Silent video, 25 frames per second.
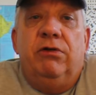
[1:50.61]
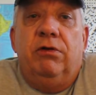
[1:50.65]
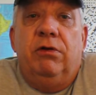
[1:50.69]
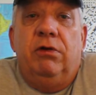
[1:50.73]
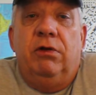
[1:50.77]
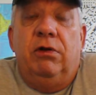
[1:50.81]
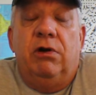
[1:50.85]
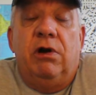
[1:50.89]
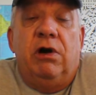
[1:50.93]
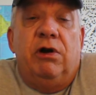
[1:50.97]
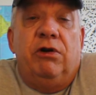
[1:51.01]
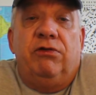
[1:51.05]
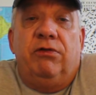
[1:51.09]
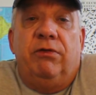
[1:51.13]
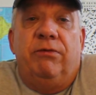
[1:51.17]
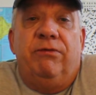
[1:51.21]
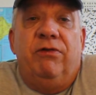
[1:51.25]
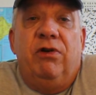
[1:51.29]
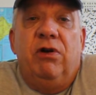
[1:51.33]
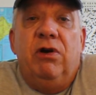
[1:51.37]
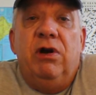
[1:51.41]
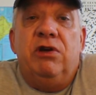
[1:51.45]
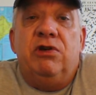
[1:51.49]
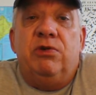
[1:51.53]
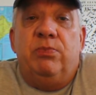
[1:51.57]
There are some
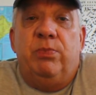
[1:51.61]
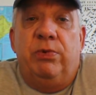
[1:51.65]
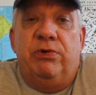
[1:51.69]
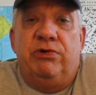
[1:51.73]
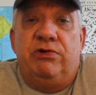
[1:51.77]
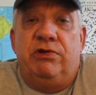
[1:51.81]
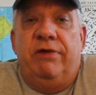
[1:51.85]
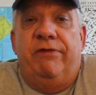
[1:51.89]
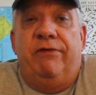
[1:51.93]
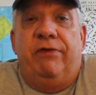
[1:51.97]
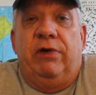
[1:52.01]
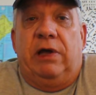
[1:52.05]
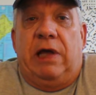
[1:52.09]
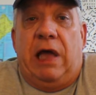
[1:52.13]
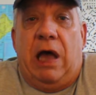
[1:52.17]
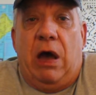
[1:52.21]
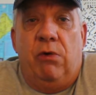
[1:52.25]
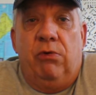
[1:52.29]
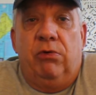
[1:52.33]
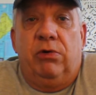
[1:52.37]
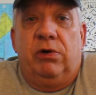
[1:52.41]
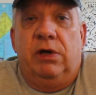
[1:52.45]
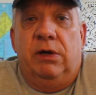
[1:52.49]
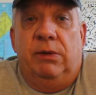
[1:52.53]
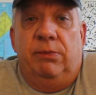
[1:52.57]
very specific
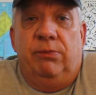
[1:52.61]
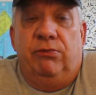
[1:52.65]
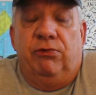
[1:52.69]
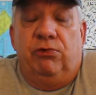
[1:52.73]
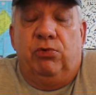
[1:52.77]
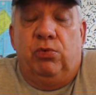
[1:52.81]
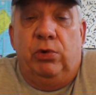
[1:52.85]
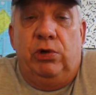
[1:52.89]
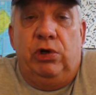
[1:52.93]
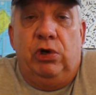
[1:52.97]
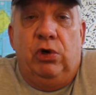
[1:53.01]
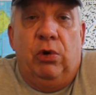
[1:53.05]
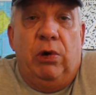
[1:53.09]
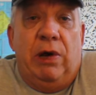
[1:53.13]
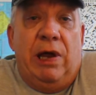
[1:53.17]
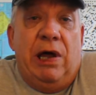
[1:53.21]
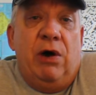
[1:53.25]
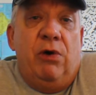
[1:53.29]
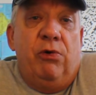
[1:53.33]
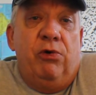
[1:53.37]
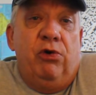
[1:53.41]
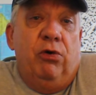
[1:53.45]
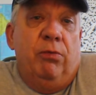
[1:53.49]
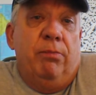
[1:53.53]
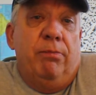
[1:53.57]
outcomes when you
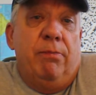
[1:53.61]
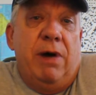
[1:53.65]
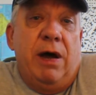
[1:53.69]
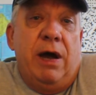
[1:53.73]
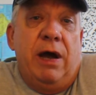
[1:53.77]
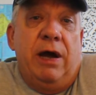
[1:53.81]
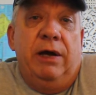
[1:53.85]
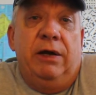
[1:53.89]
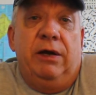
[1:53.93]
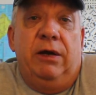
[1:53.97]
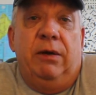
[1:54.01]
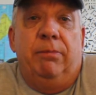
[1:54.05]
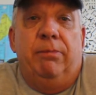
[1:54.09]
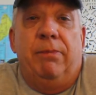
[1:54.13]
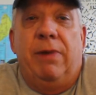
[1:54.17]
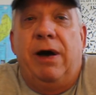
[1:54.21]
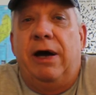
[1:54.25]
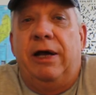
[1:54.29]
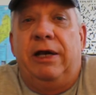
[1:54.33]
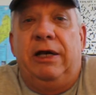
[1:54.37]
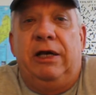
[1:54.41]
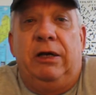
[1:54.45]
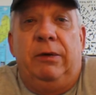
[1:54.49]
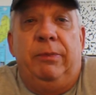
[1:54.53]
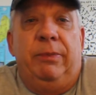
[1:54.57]
allow your mind and
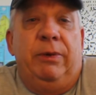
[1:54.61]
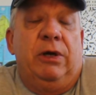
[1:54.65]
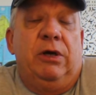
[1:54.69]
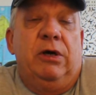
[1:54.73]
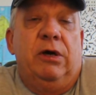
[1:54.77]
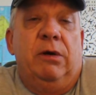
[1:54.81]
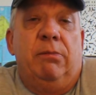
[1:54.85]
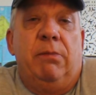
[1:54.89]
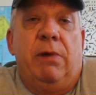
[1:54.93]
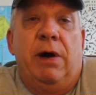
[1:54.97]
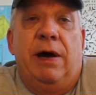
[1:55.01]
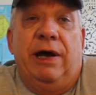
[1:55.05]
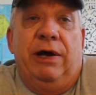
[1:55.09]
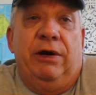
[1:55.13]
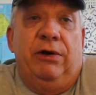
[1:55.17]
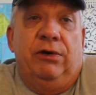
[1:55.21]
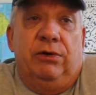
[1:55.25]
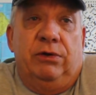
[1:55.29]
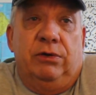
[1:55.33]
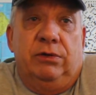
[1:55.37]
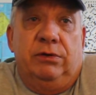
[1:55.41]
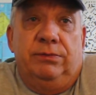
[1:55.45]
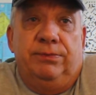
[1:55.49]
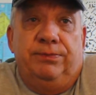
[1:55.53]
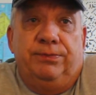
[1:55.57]
body to become
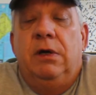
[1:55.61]
idle.